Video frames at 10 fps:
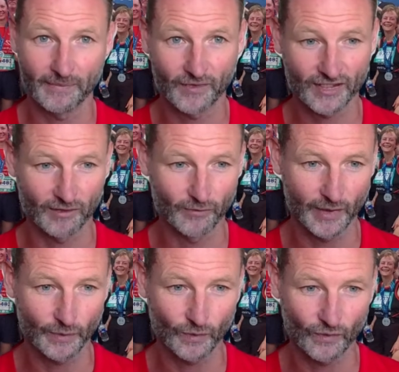for some
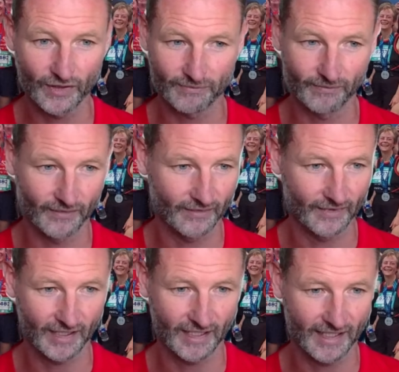people. This
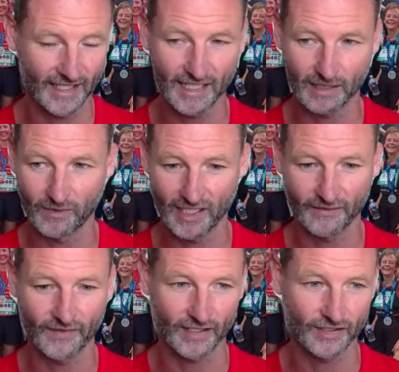heat can really
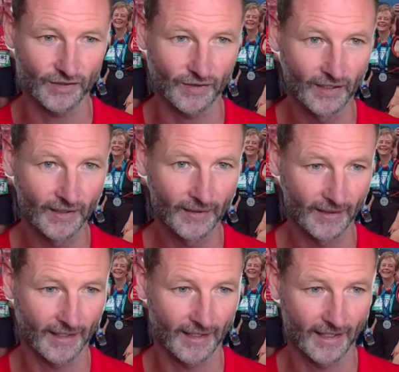affect you,
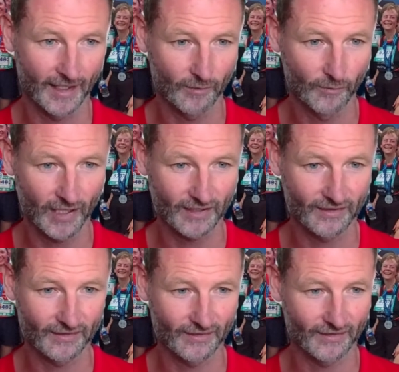but
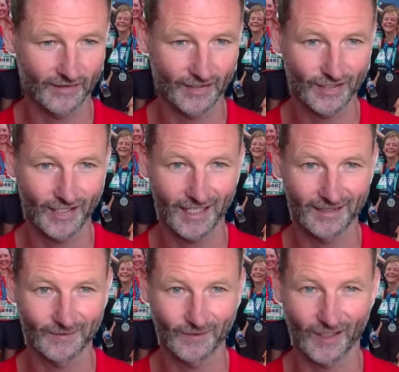this year
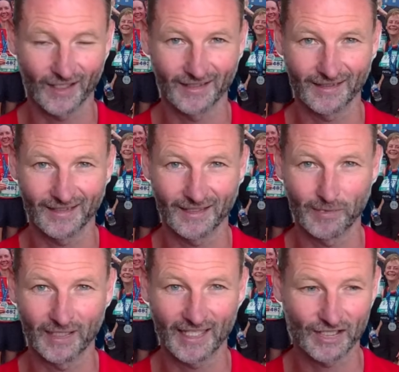we've got a
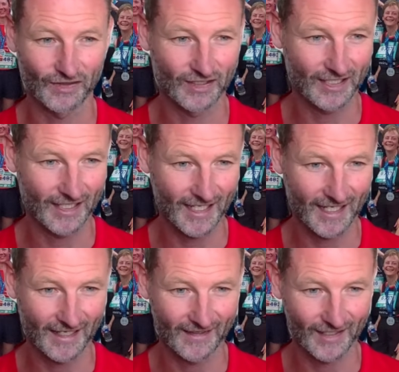bit later into the year,
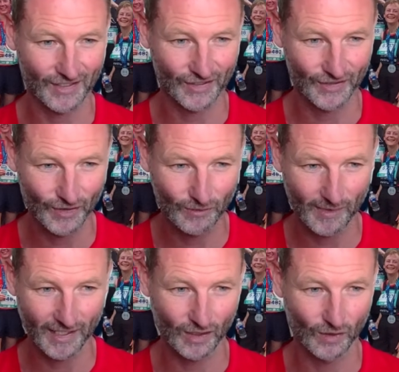and that should
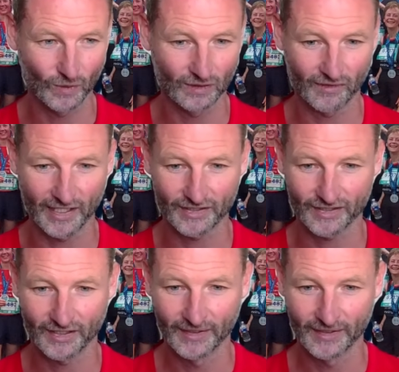mean a cooler race.